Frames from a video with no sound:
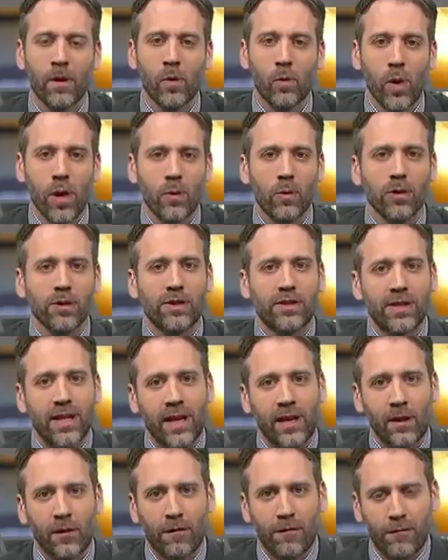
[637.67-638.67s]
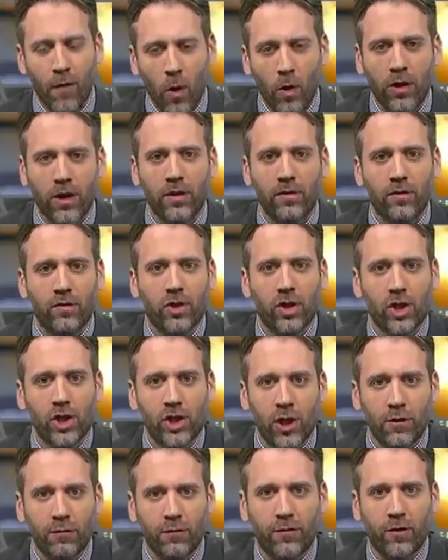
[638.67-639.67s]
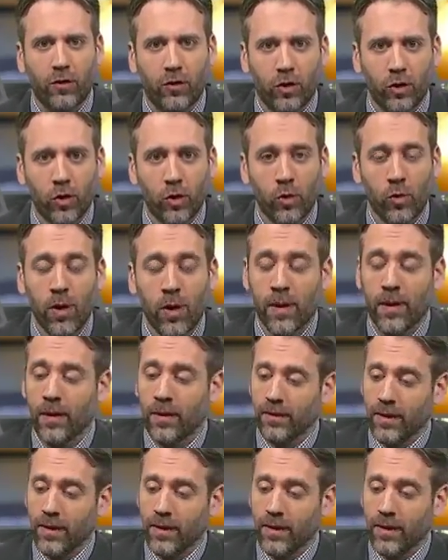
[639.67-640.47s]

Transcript: we will see the focus shift to